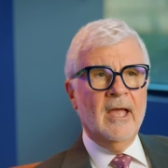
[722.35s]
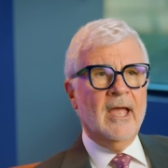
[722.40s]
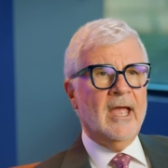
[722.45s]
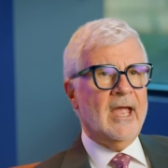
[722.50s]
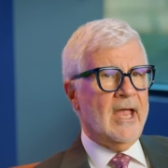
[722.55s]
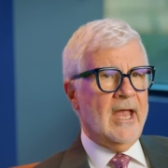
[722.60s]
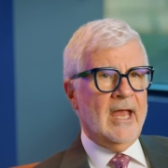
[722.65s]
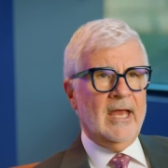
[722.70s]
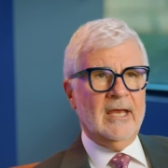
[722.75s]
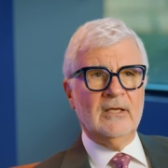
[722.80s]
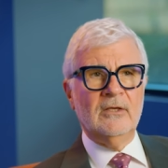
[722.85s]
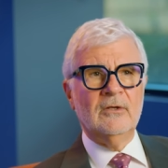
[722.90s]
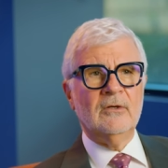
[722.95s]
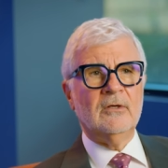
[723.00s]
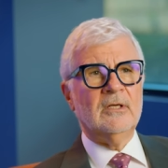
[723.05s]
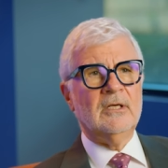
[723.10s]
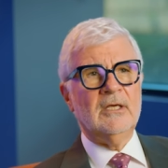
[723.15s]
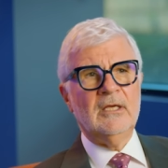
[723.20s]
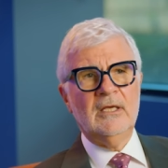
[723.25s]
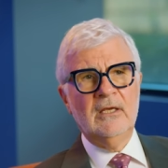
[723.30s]
Hey,
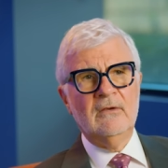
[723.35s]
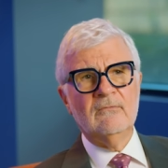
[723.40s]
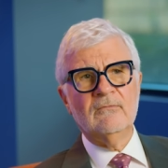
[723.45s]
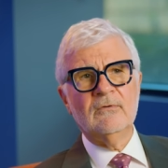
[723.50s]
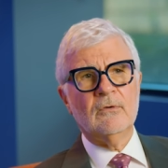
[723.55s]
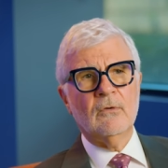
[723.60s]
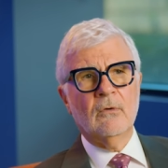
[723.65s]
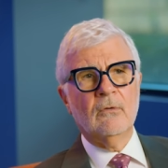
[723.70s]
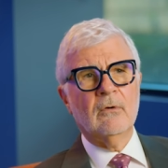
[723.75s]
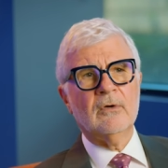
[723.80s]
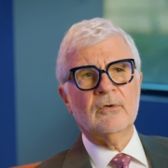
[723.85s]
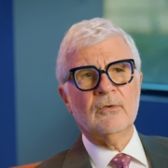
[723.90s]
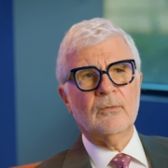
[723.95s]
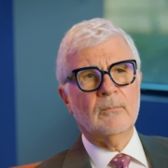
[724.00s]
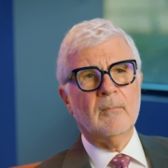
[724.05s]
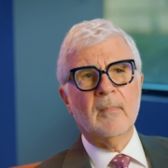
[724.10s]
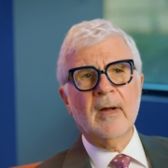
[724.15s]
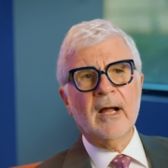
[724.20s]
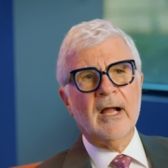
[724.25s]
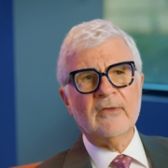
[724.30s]
you can even order
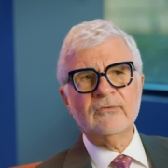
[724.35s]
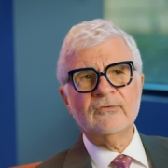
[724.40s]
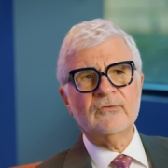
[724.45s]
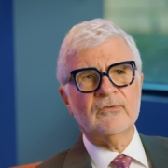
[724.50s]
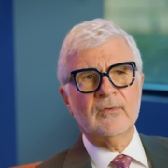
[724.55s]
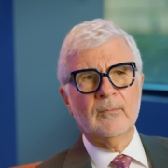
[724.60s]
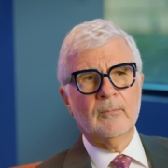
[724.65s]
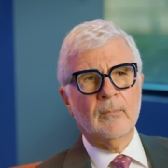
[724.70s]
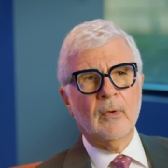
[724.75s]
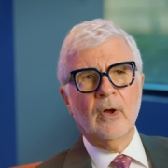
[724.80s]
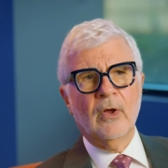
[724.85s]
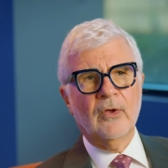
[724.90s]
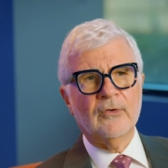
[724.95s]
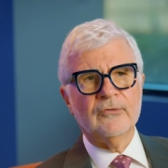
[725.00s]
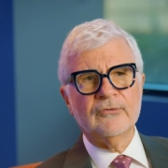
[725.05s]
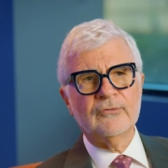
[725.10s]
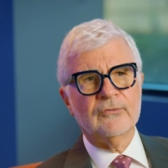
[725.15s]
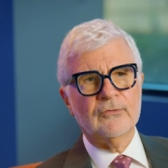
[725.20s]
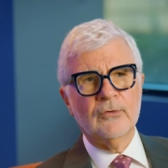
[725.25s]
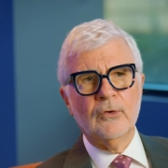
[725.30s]
matzo
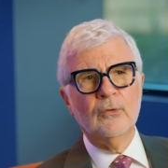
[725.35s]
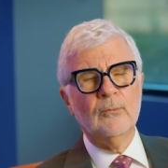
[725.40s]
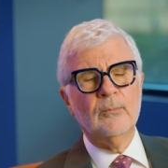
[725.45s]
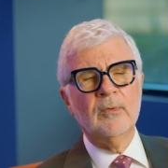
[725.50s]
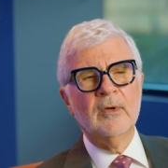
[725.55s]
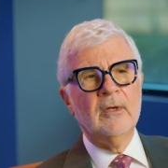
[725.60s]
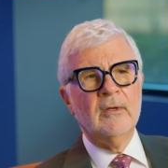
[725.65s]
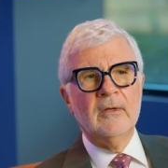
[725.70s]
ball soup